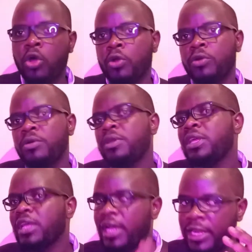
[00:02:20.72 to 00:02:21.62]
or
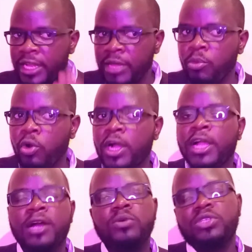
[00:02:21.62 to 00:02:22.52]
a demo
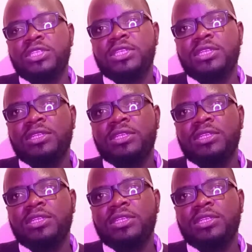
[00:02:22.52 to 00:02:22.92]
account.